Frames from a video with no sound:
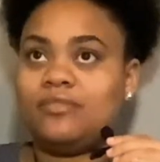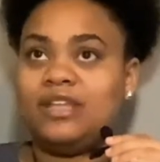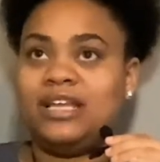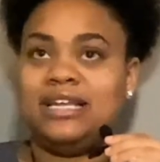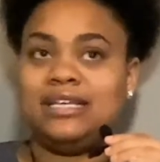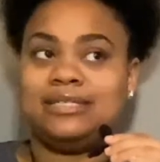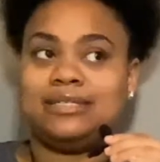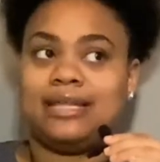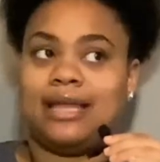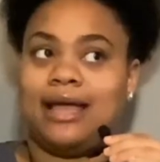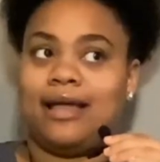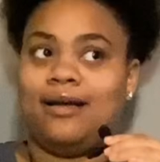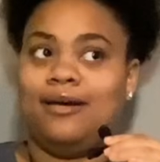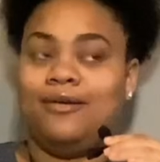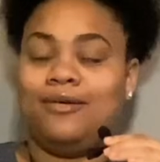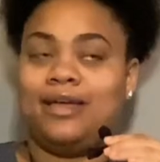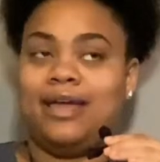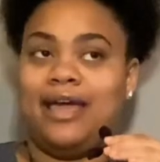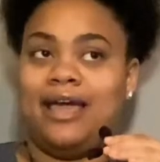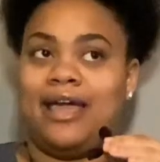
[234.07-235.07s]
it's like,
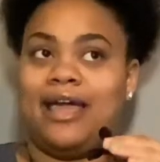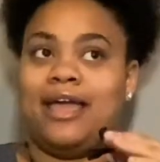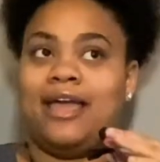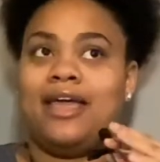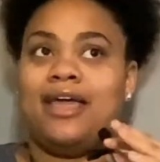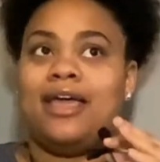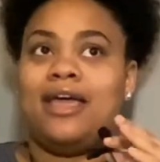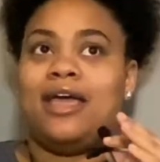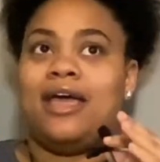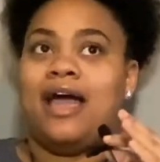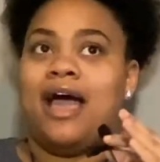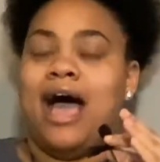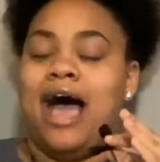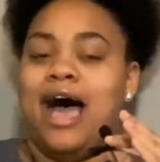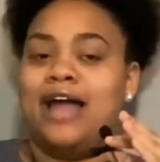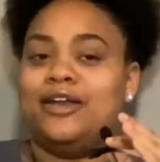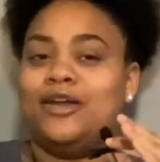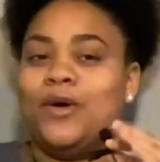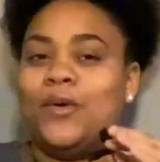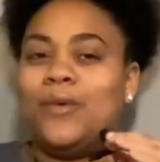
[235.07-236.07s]
okay,
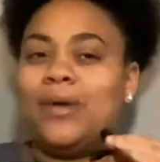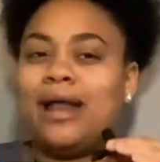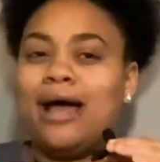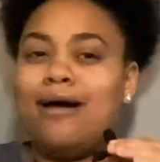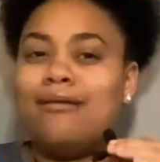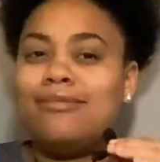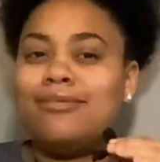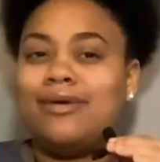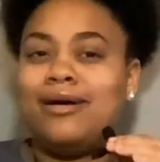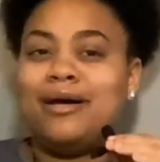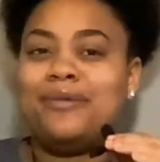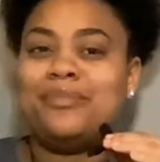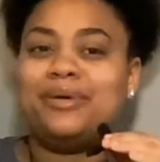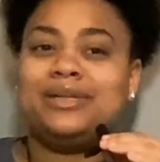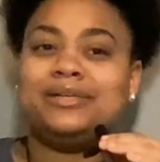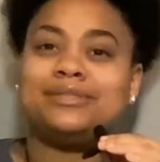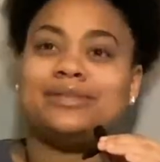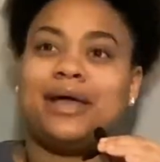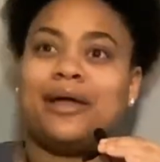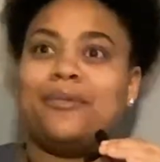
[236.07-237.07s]
I know what I want, but
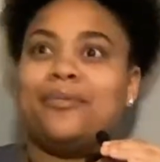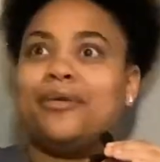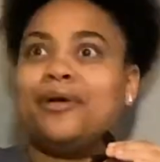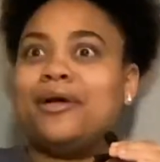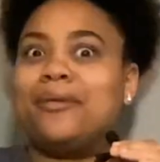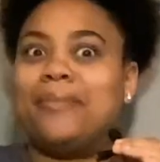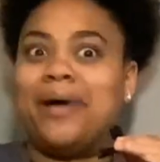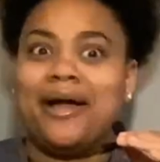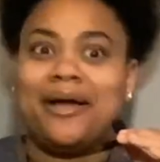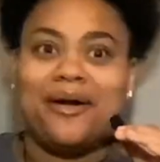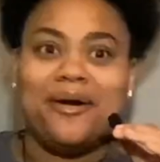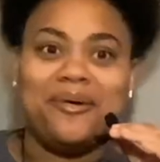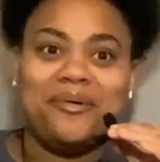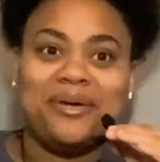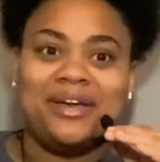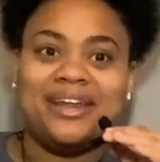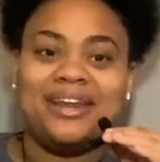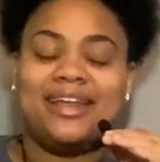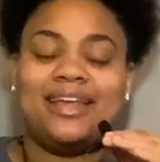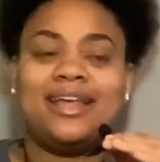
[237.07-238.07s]
it's like, where am I
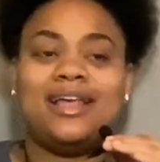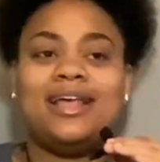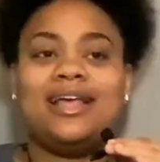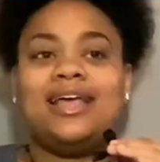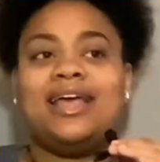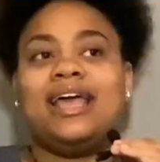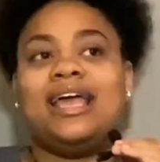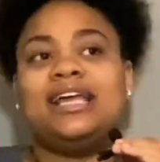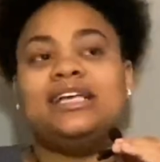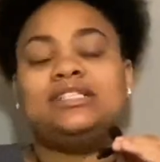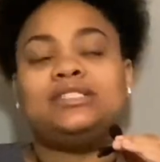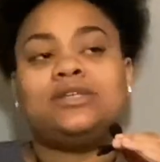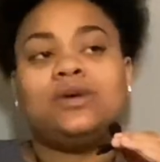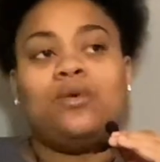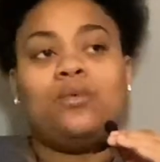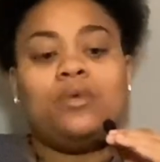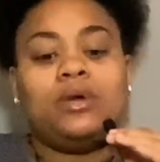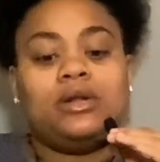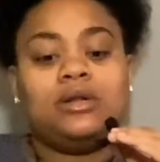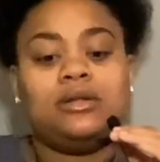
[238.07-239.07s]
going? And so
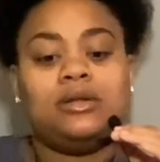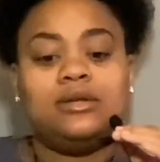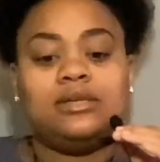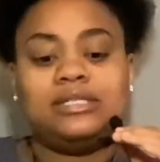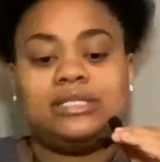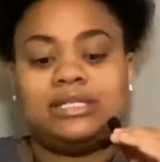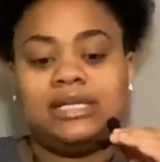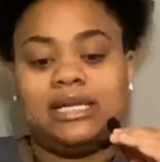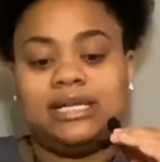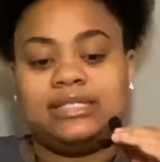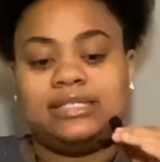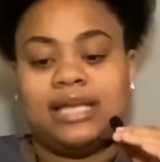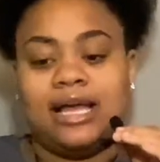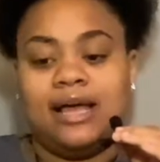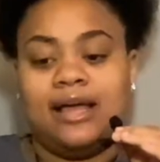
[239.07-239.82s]
one of those things I